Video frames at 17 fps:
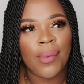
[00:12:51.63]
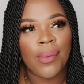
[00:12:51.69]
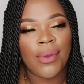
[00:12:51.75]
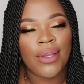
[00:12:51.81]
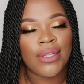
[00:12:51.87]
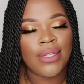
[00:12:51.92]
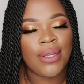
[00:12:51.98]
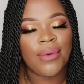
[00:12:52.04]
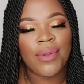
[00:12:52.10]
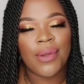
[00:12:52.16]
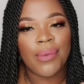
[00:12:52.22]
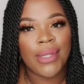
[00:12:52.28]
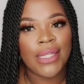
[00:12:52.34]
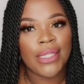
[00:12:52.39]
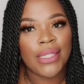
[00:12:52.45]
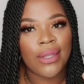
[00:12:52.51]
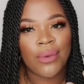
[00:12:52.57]
because it would have
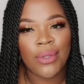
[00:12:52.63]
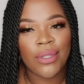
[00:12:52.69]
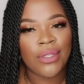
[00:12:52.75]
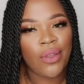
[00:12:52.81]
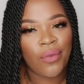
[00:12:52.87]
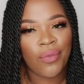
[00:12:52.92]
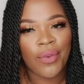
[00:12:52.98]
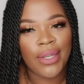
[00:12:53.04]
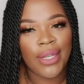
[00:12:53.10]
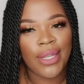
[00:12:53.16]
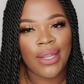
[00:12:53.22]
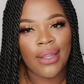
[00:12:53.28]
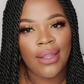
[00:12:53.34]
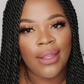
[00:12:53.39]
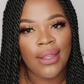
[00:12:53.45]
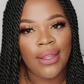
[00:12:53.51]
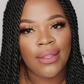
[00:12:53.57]
been, it was so funny